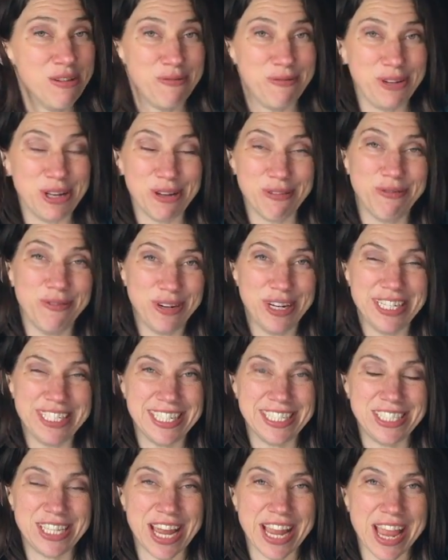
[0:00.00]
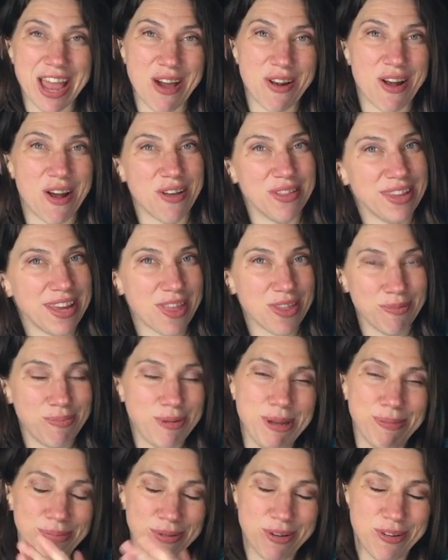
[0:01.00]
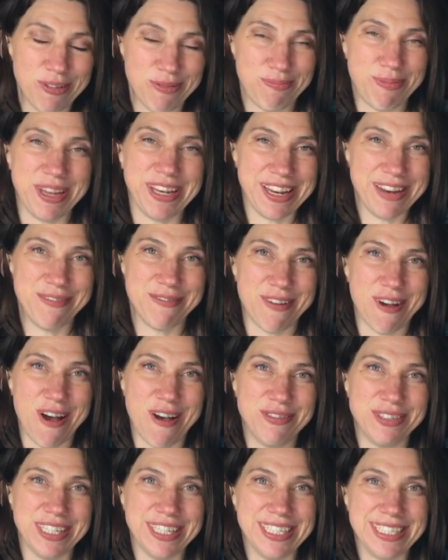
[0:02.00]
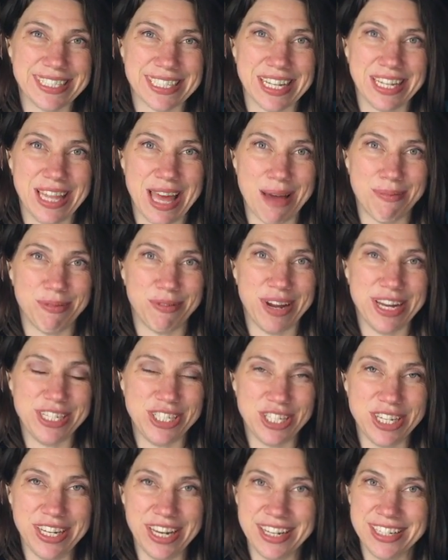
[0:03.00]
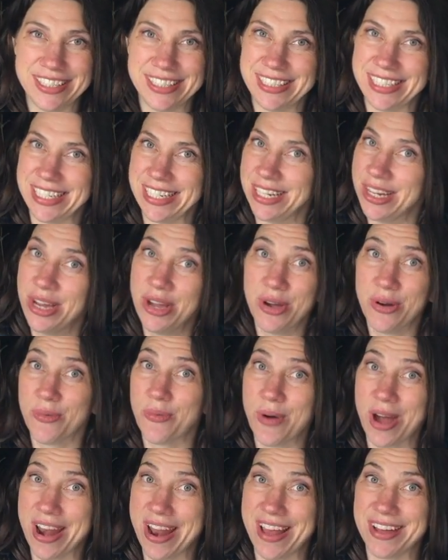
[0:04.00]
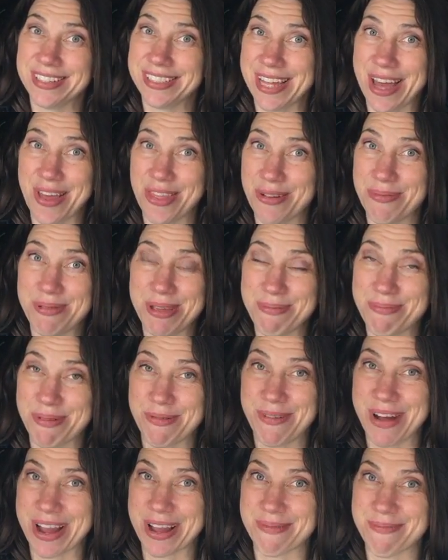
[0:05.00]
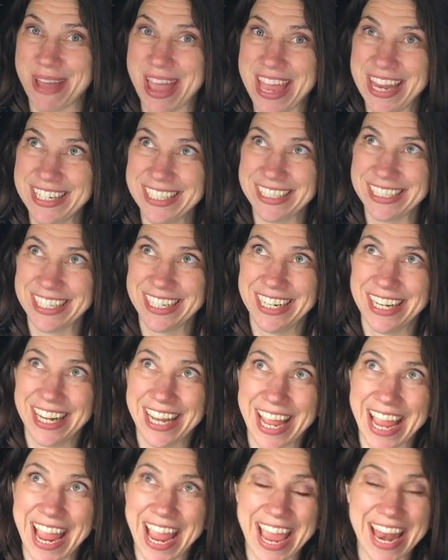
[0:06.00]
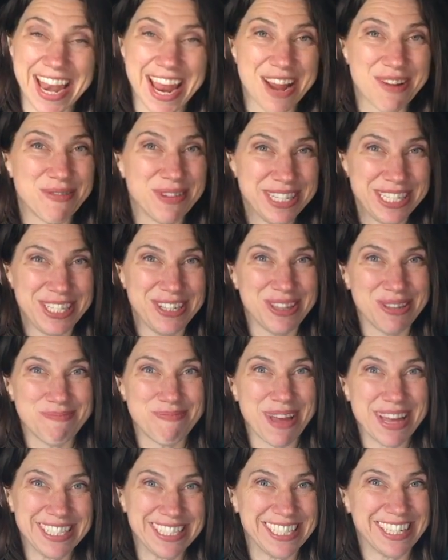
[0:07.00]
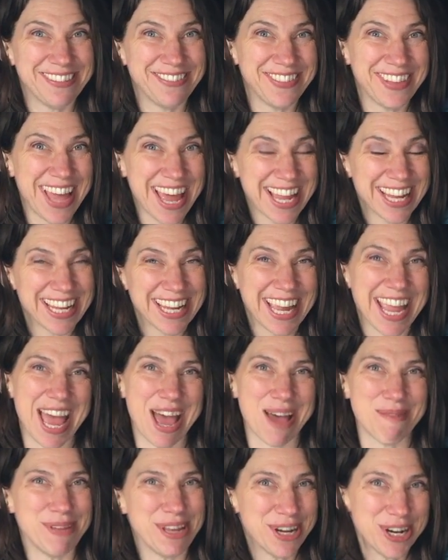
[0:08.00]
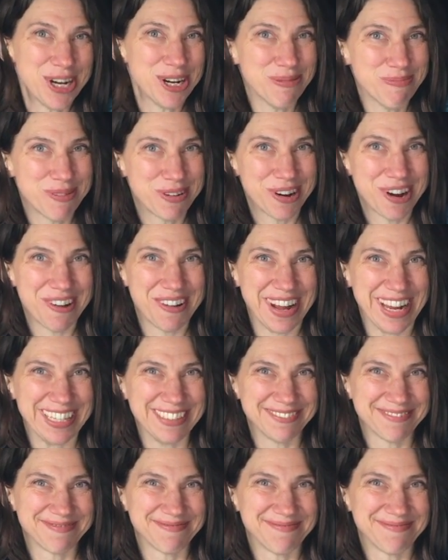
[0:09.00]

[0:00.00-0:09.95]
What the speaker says: Feel free to check out all the other people who've been involved in this collaboration and see what else other people recommend. And I wish you the best of luck. Happy herb growing.